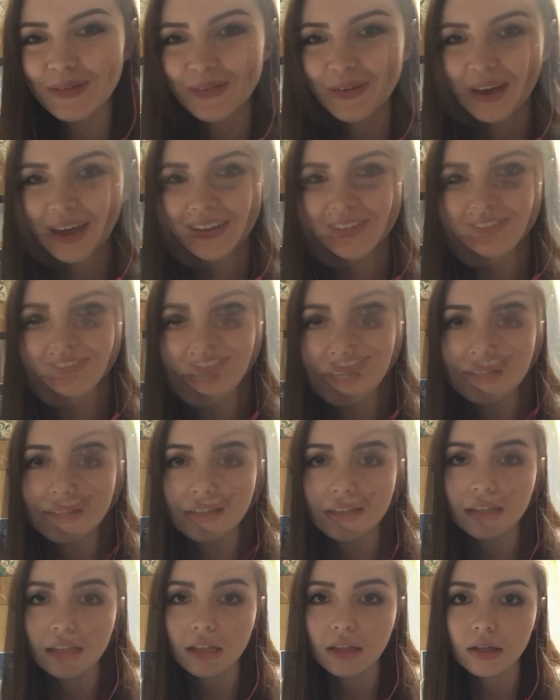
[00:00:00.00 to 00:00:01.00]
Okay,
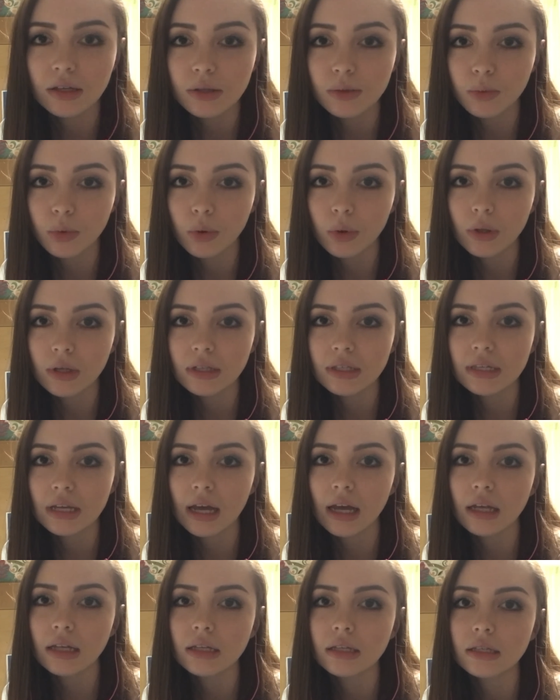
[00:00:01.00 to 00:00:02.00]
basically this rule
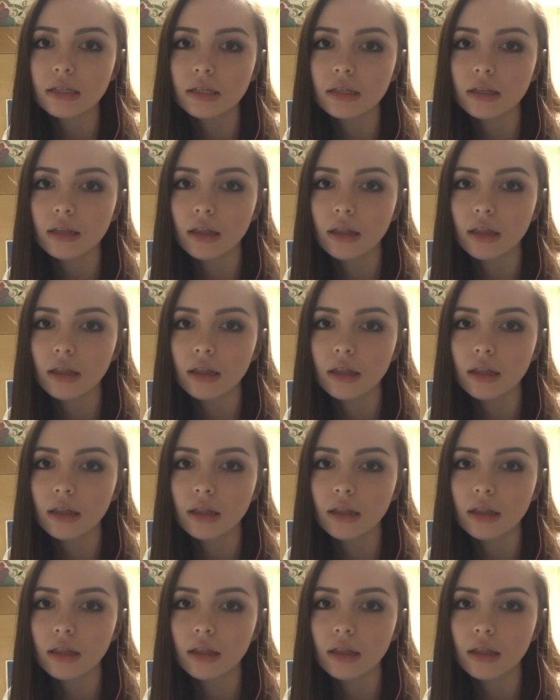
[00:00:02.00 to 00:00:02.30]
says